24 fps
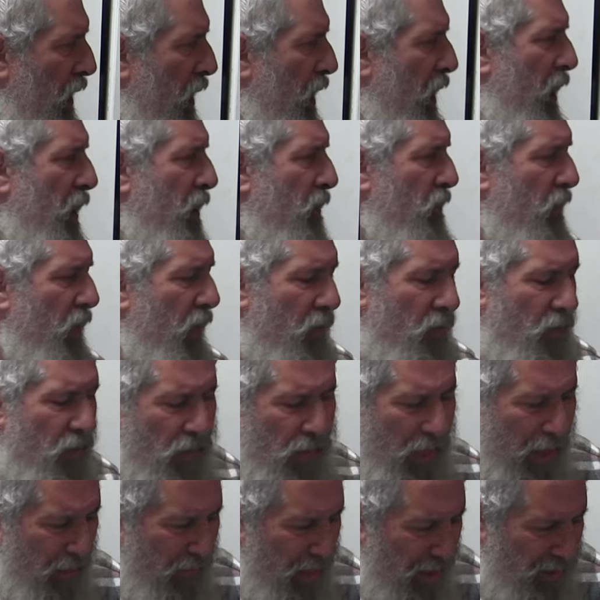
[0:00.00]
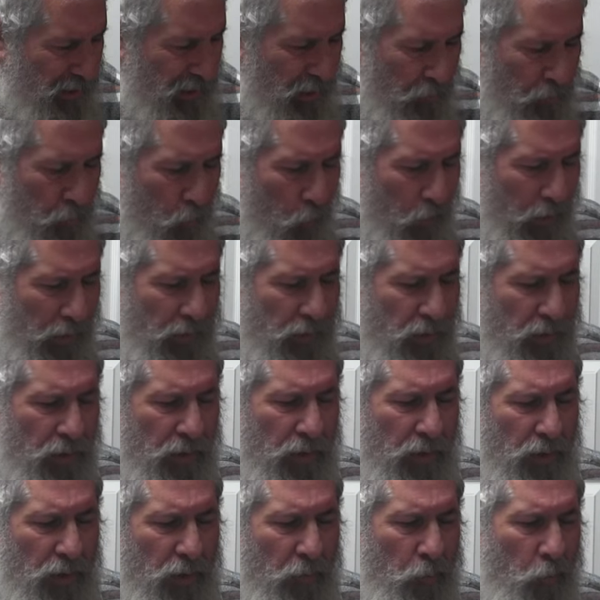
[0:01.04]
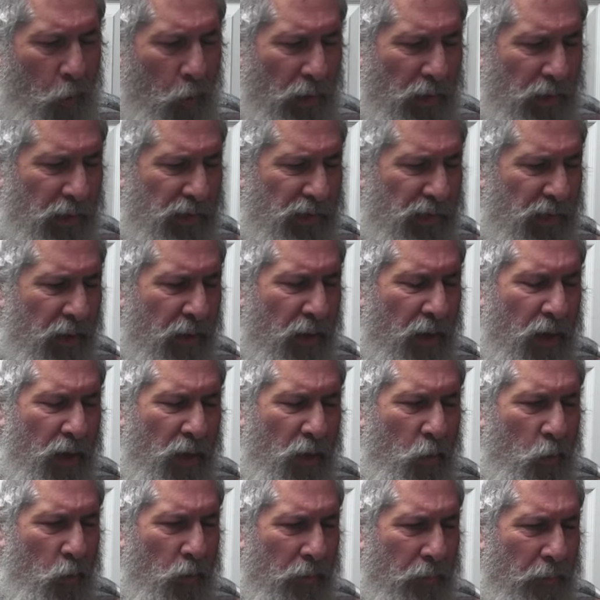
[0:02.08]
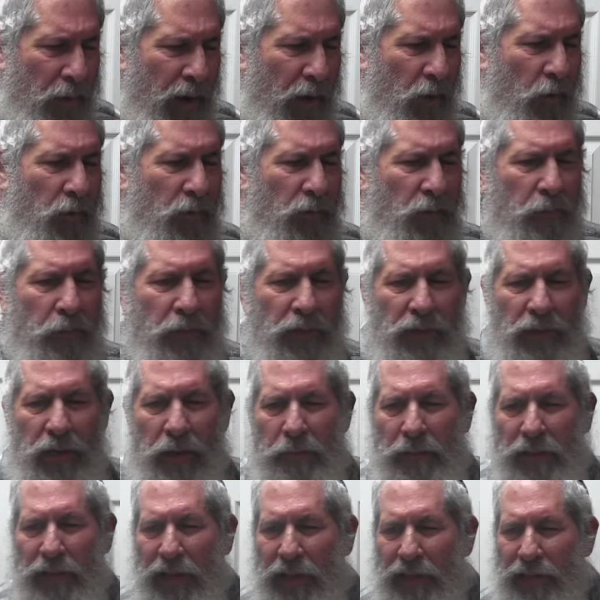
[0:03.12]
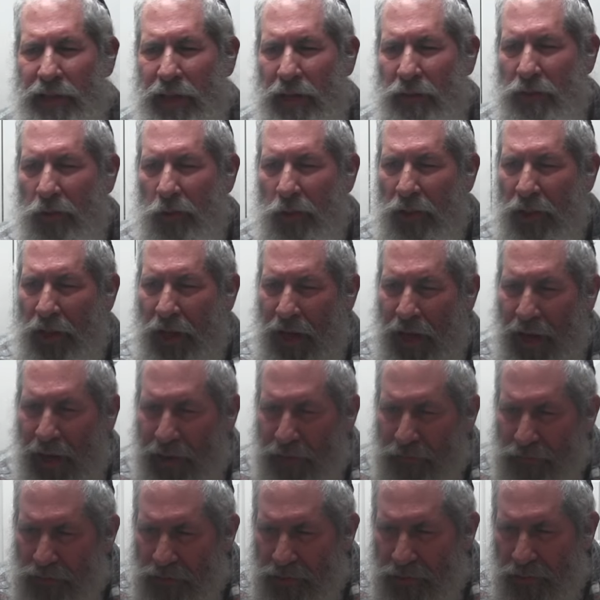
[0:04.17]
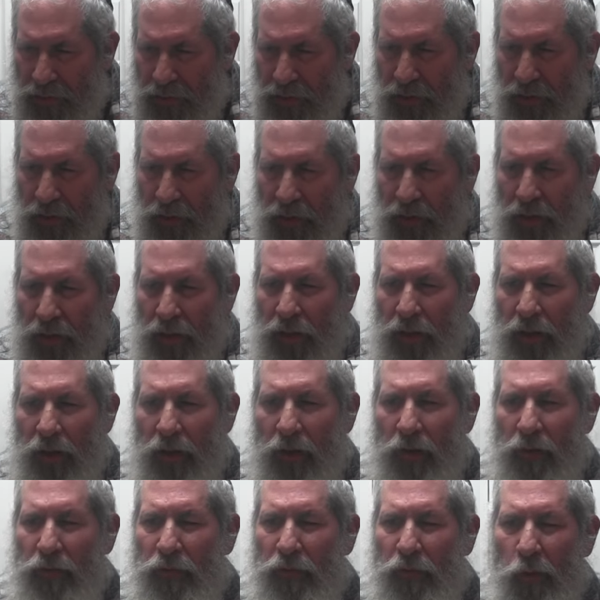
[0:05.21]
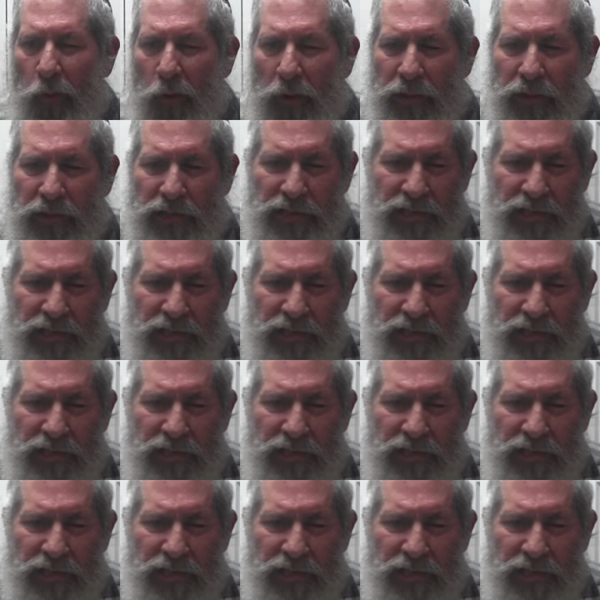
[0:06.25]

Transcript: And that's the point. The point is, Reb Meir and Reb Binyamin laid down their lives for the